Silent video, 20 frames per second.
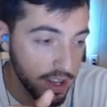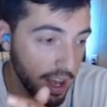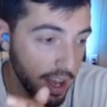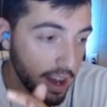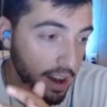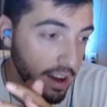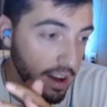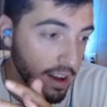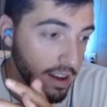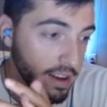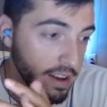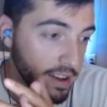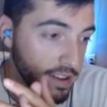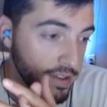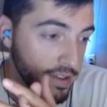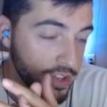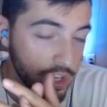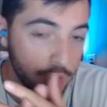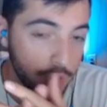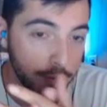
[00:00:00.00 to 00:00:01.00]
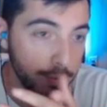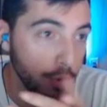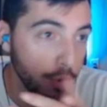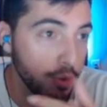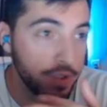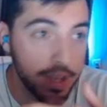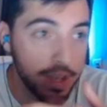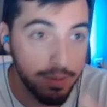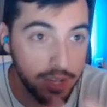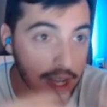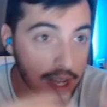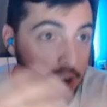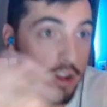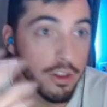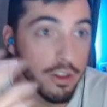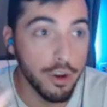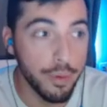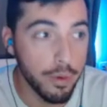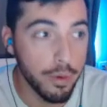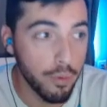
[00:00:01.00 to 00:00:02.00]
Uh, so if both teams get a
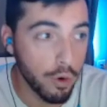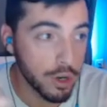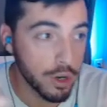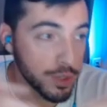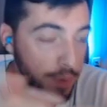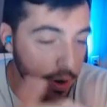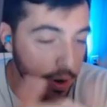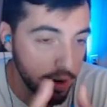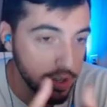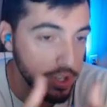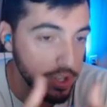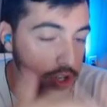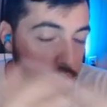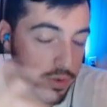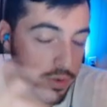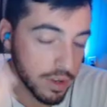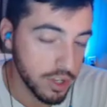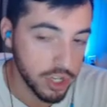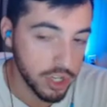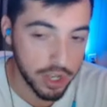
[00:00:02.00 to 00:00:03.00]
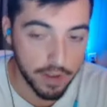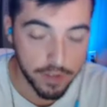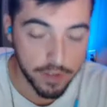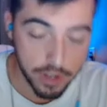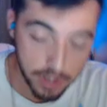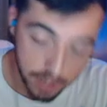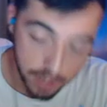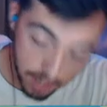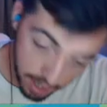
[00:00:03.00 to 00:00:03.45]
little bit more experience, and you just have to